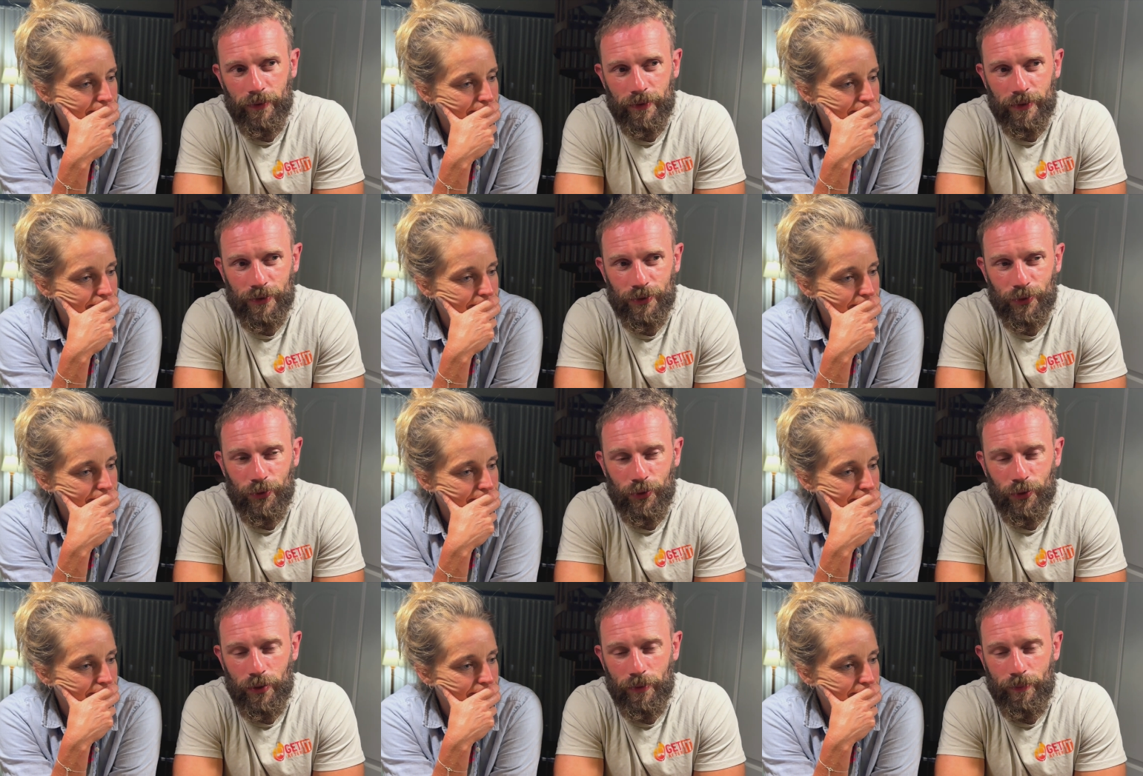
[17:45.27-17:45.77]

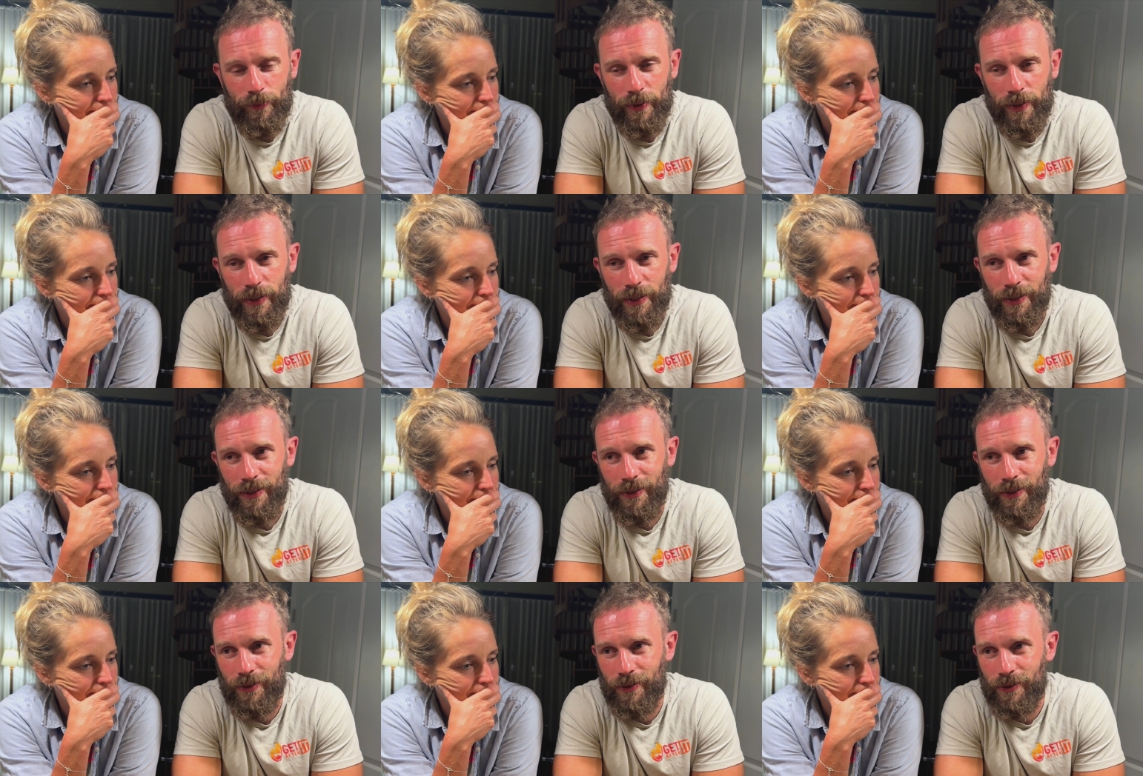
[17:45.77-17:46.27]
Speaker 1: There's going to
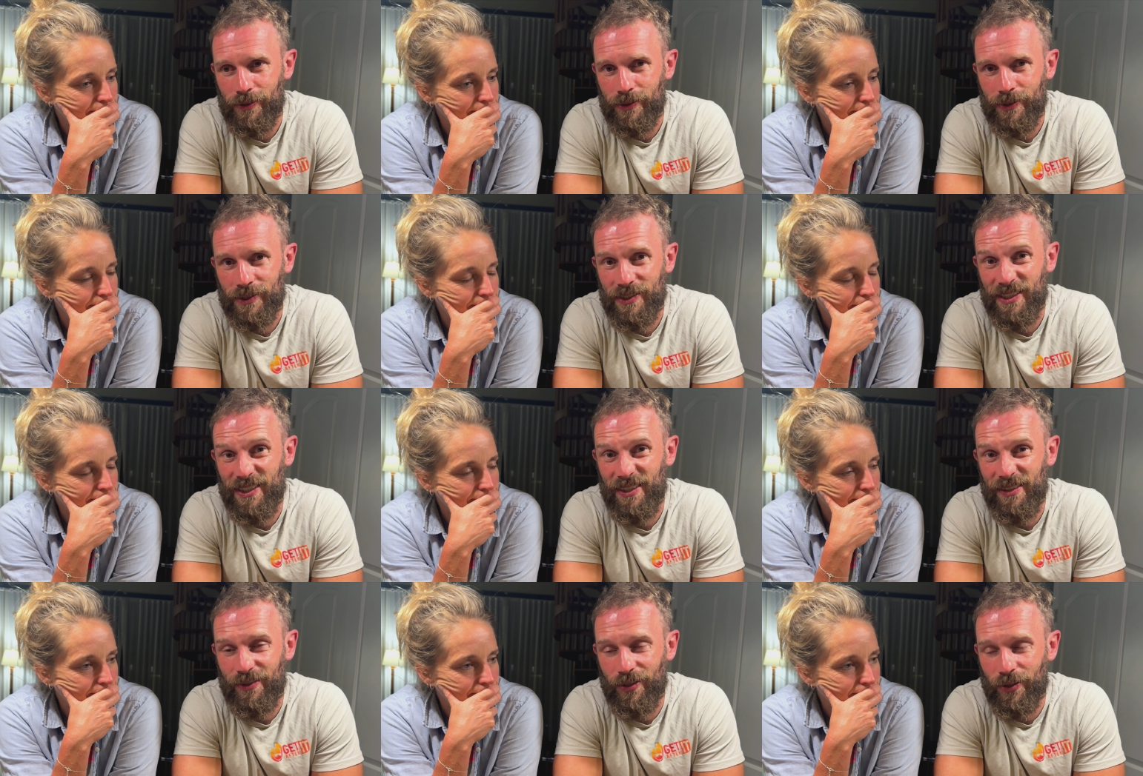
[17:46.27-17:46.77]
be
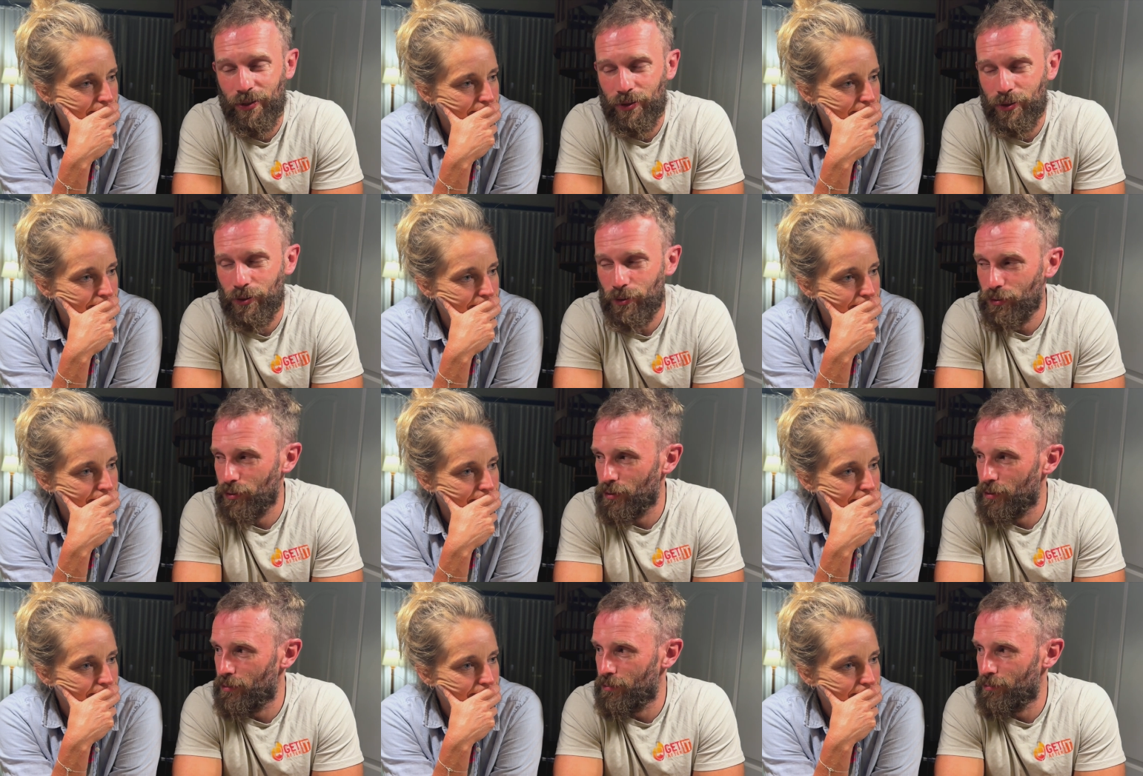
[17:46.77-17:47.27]
sea
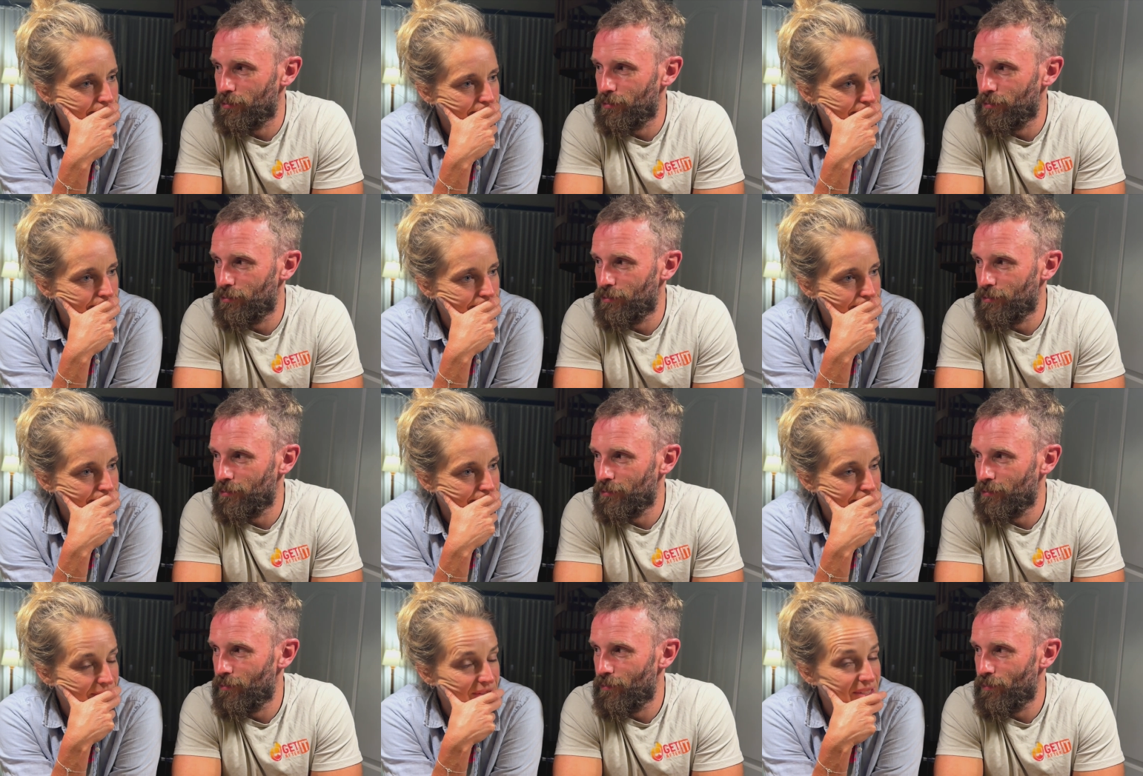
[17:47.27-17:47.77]
turtles
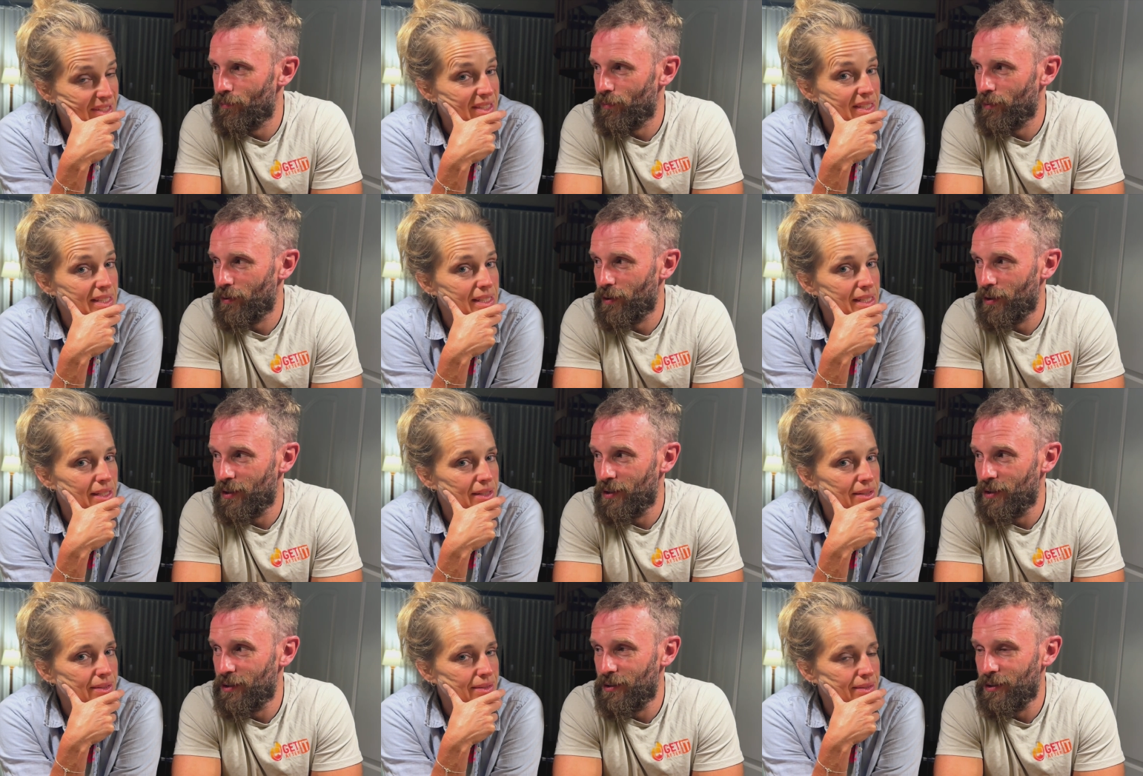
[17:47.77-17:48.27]

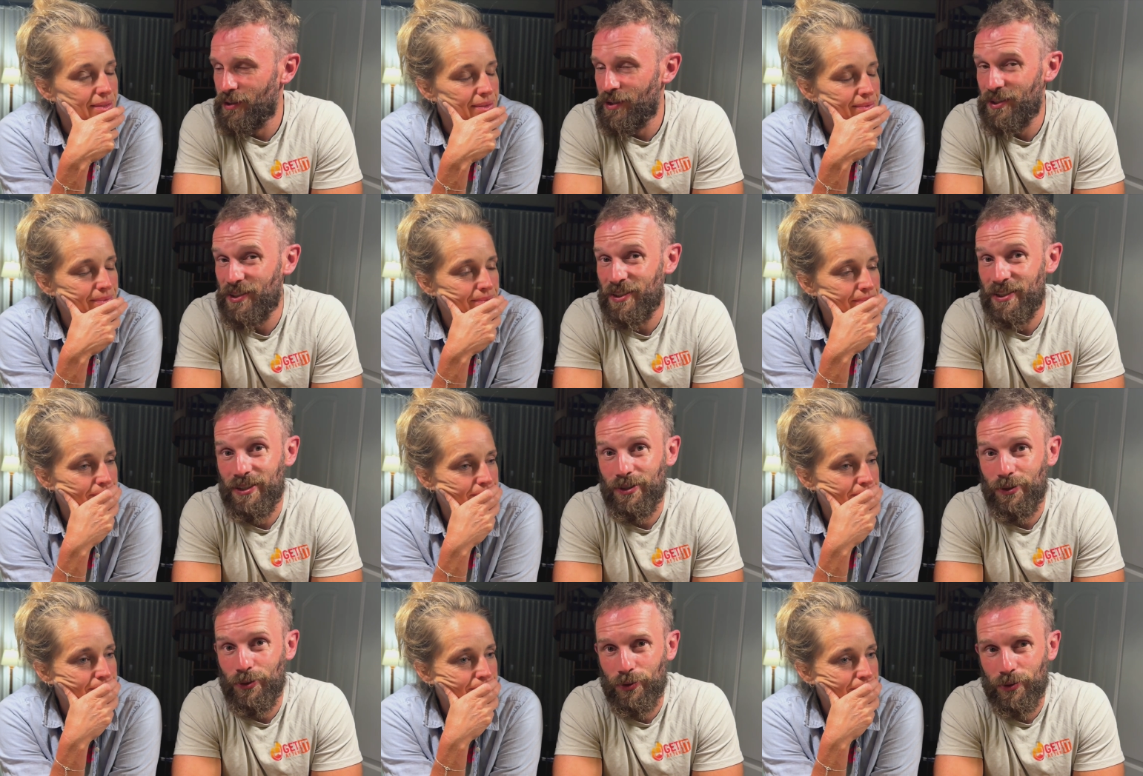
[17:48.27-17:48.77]
Seals.
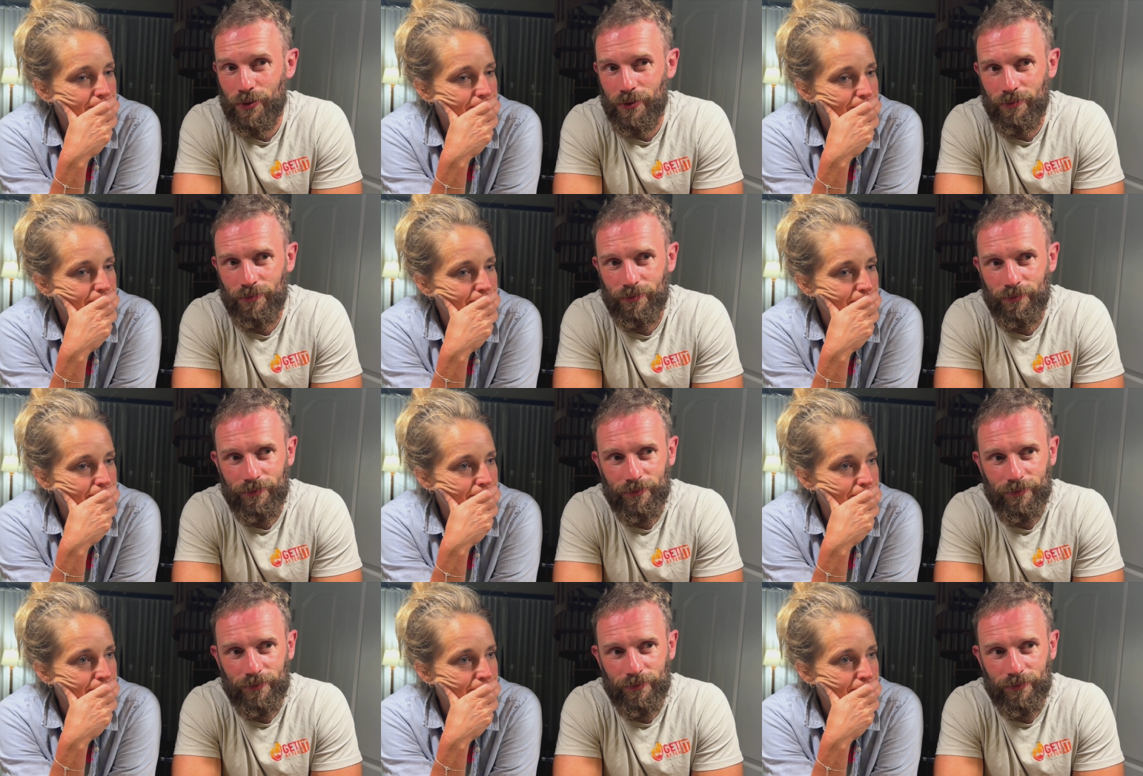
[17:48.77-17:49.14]
Seals.